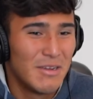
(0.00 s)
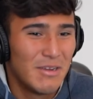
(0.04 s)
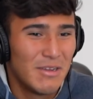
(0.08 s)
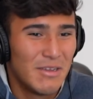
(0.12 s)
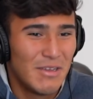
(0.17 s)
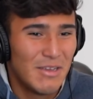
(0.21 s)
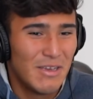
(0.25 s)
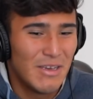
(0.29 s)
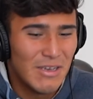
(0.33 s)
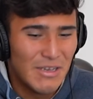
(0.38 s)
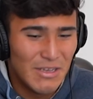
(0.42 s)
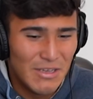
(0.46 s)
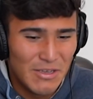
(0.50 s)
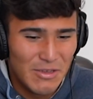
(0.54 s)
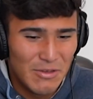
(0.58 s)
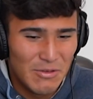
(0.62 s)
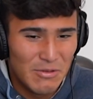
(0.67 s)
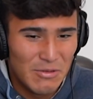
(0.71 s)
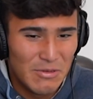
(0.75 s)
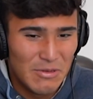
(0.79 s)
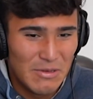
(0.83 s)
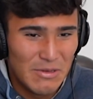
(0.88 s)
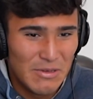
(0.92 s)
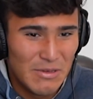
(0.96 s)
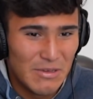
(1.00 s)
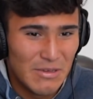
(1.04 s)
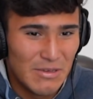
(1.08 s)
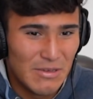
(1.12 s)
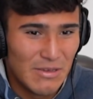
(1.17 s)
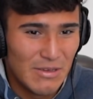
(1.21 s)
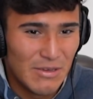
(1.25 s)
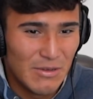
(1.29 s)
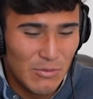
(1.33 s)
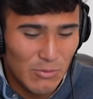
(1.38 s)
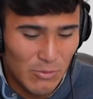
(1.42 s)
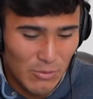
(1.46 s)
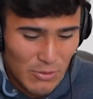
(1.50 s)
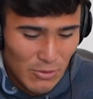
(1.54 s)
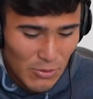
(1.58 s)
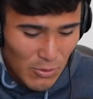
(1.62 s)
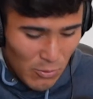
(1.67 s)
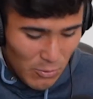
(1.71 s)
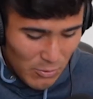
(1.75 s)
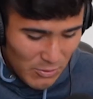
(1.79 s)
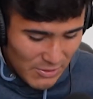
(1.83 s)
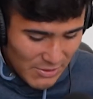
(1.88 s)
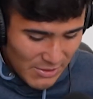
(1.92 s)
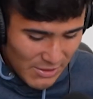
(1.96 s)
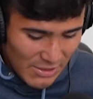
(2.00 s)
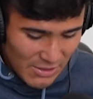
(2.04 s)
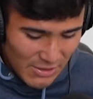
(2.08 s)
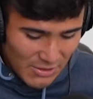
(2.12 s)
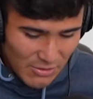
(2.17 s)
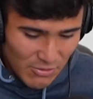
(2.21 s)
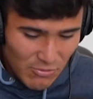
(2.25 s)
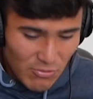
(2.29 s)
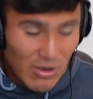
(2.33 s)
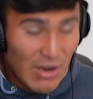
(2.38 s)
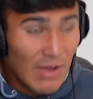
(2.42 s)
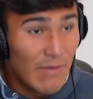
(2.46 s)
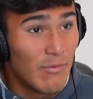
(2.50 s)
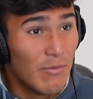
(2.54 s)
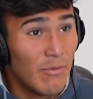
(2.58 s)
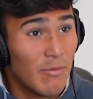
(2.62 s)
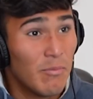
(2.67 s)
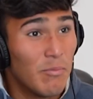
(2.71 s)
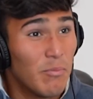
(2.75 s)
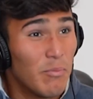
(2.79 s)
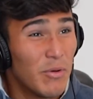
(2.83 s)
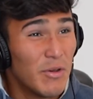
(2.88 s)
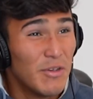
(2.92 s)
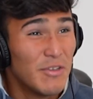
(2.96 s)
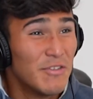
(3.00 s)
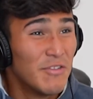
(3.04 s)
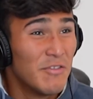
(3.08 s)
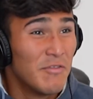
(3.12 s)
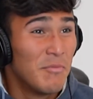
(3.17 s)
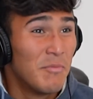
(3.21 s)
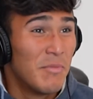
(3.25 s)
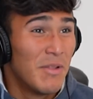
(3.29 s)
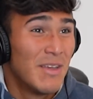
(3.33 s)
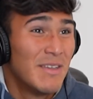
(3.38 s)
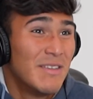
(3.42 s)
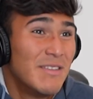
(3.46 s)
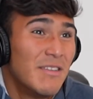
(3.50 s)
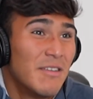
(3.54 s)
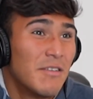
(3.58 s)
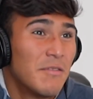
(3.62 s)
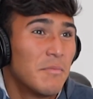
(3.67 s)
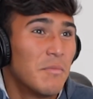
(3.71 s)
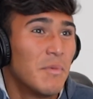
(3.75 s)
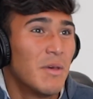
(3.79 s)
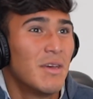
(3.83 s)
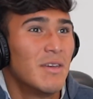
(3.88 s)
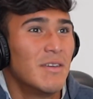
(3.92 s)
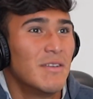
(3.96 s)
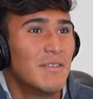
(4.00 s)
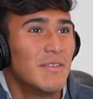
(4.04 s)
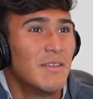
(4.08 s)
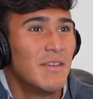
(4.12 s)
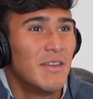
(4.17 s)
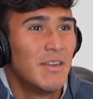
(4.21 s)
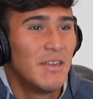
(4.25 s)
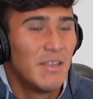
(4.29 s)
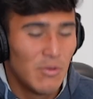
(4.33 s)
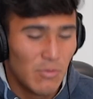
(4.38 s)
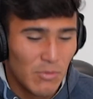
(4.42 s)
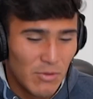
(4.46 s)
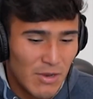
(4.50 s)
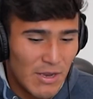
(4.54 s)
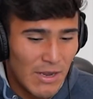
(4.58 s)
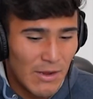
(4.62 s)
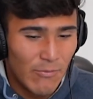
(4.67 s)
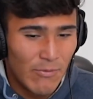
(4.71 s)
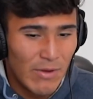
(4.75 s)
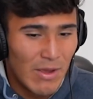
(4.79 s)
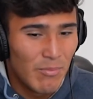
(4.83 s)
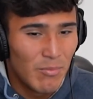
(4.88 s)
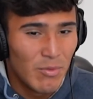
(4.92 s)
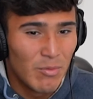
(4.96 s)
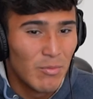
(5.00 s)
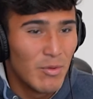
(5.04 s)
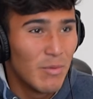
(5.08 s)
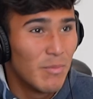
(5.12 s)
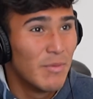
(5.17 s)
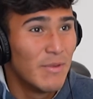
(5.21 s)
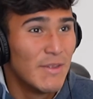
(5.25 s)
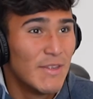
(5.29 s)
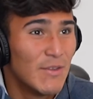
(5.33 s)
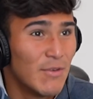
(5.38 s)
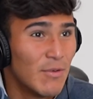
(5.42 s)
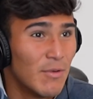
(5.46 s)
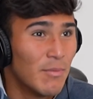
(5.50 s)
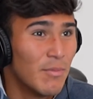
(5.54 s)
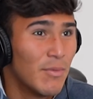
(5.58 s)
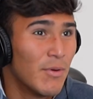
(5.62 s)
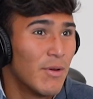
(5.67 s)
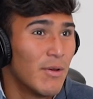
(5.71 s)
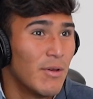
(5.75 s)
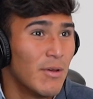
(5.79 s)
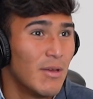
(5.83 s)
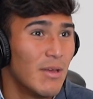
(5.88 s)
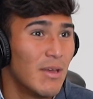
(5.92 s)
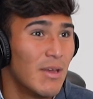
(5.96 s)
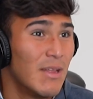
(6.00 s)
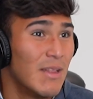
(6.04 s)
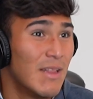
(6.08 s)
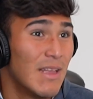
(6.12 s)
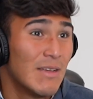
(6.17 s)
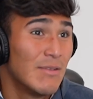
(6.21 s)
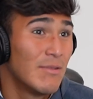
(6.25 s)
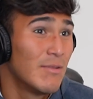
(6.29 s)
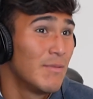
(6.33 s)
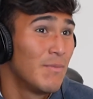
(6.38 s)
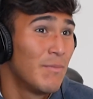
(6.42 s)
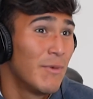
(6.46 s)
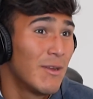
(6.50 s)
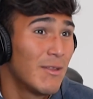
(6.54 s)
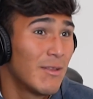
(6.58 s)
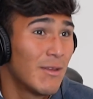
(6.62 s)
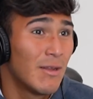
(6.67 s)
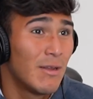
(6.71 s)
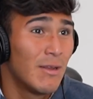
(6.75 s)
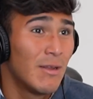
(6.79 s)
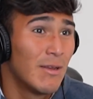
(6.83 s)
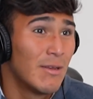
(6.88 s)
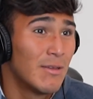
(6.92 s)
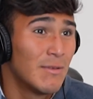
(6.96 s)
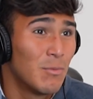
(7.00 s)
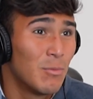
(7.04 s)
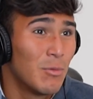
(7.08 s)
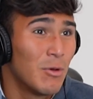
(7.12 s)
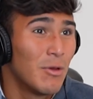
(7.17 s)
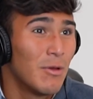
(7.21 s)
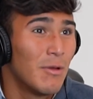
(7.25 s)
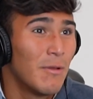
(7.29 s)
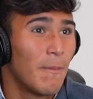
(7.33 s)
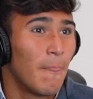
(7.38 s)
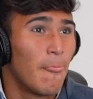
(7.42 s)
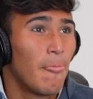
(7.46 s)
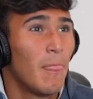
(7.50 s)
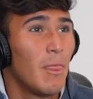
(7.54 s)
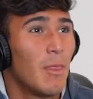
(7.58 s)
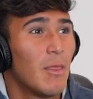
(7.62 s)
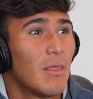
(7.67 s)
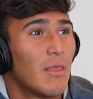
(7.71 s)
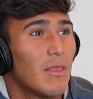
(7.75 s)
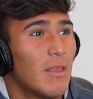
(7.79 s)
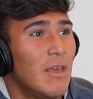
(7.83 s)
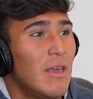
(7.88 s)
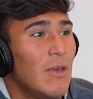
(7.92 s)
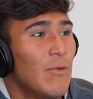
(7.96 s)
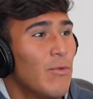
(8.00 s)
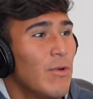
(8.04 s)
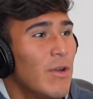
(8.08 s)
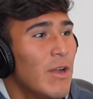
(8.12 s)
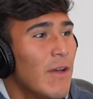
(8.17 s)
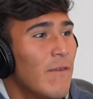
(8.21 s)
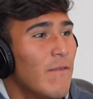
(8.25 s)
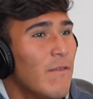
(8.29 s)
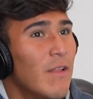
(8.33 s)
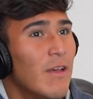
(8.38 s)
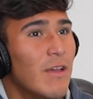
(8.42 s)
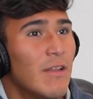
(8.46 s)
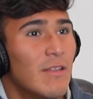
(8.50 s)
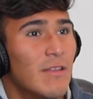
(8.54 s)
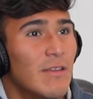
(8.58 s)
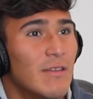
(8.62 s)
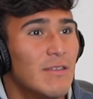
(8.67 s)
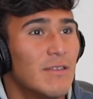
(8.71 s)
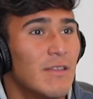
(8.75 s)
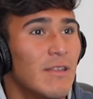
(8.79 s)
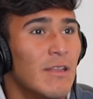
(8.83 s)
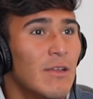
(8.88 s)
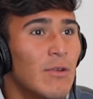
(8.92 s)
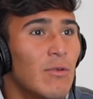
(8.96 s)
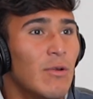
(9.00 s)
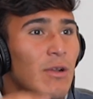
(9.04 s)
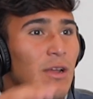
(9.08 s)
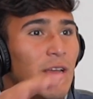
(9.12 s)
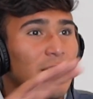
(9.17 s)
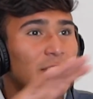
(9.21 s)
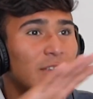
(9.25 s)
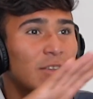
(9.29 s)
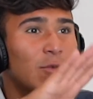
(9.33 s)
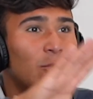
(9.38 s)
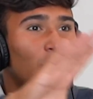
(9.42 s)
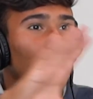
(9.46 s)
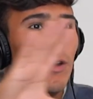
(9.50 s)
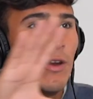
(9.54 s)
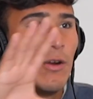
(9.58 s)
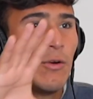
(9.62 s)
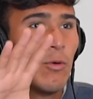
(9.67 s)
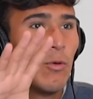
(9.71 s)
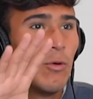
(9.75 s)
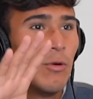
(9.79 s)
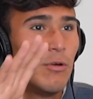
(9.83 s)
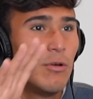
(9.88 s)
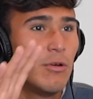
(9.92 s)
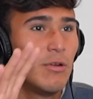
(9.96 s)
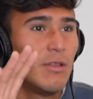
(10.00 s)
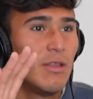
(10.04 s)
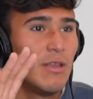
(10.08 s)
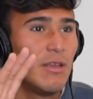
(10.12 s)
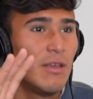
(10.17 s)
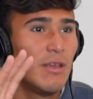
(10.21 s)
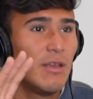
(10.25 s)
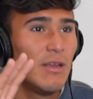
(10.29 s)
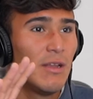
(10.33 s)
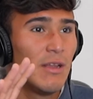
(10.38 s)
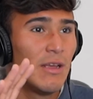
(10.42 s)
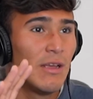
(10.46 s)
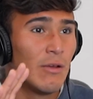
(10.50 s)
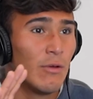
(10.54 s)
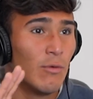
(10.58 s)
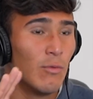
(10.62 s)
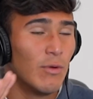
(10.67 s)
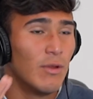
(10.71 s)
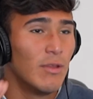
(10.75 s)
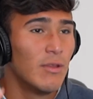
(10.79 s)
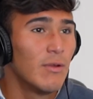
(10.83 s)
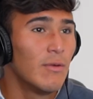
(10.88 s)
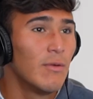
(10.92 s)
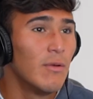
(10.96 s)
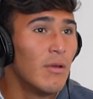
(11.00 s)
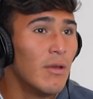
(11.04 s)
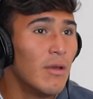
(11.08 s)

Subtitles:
Yeah, he would always, like, grab a bunch of plastic bags and he would, like, wrap them up into a ball. And that was practically his ball. He would have, like, this little, like, square corner thingy, like a window,